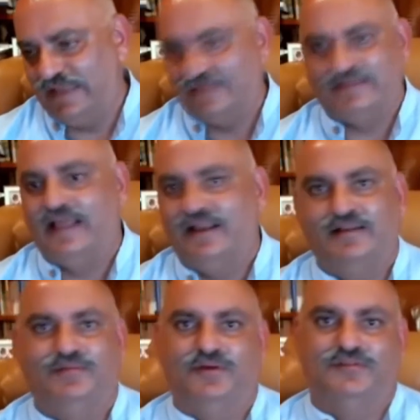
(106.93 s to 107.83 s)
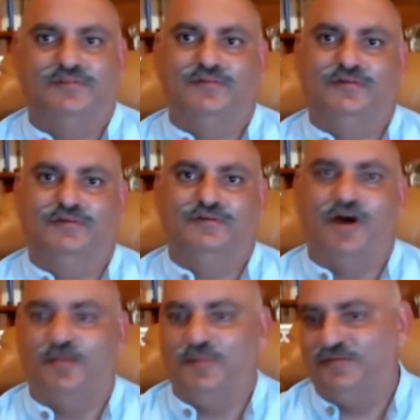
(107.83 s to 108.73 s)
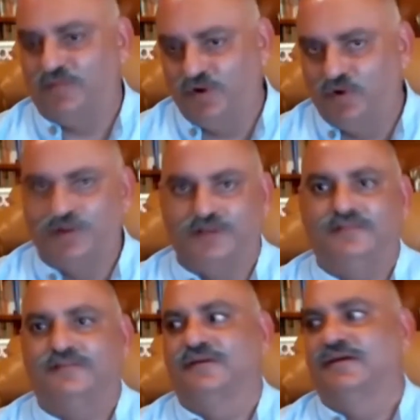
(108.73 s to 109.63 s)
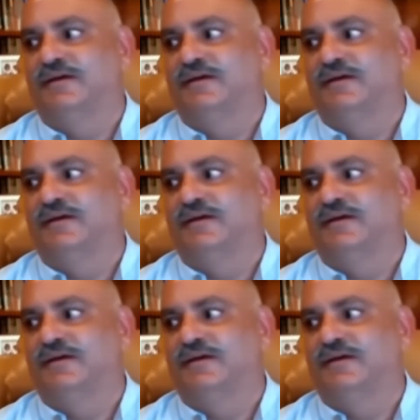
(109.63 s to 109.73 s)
Excel was copied from Lotus